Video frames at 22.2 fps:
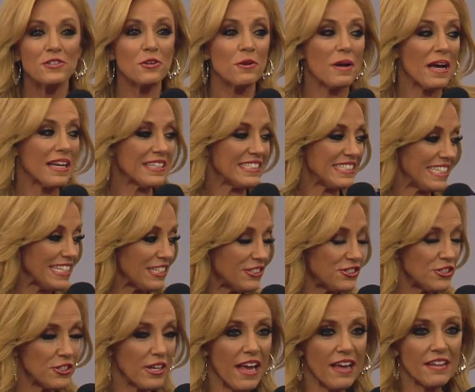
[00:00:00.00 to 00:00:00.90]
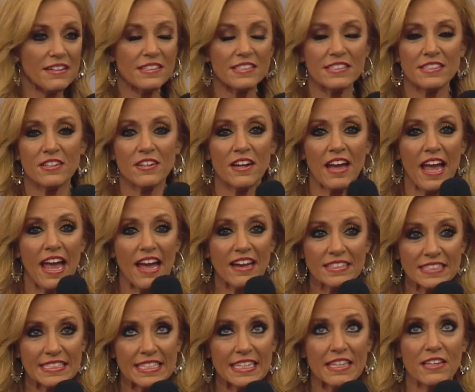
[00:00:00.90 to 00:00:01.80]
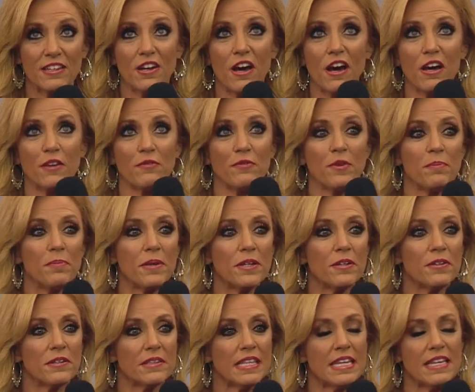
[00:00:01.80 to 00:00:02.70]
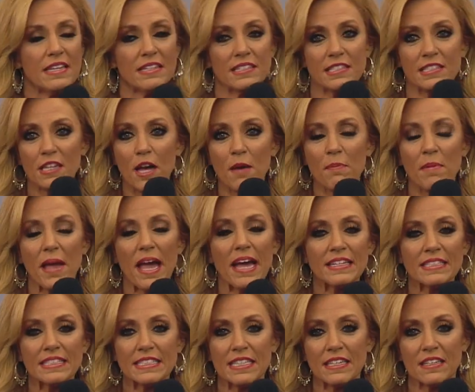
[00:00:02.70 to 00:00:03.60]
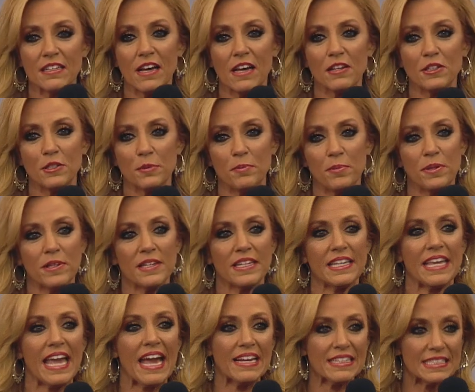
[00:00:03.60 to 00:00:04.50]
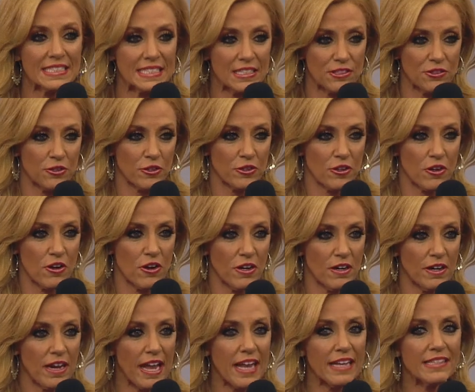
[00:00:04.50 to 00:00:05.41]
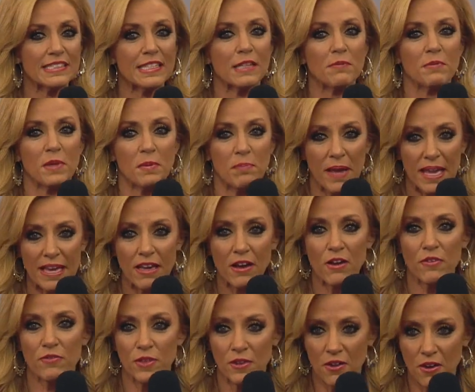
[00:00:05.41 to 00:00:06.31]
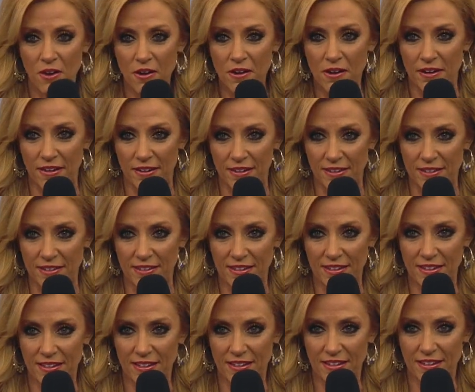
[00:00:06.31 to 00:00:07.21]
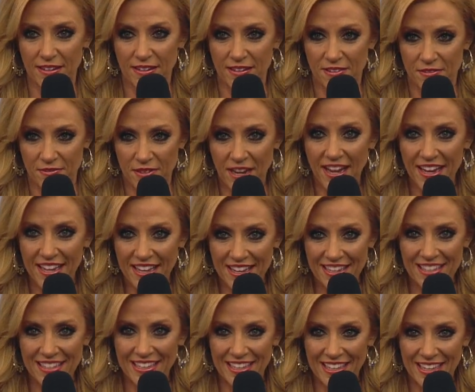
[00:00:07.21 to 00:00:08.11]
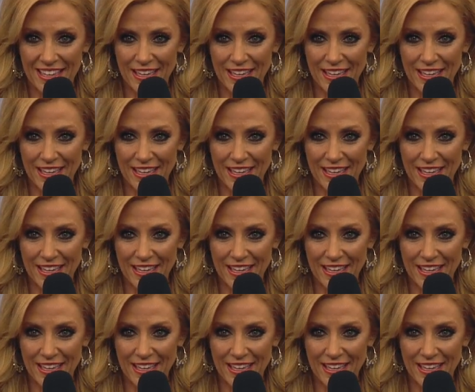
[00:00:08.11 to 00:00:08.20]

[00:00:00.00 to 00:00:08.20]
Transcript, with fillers: so I teach you how to start asking God for bigger things. Stop asking God to put gas in your car, ask Him to pay off the car, right?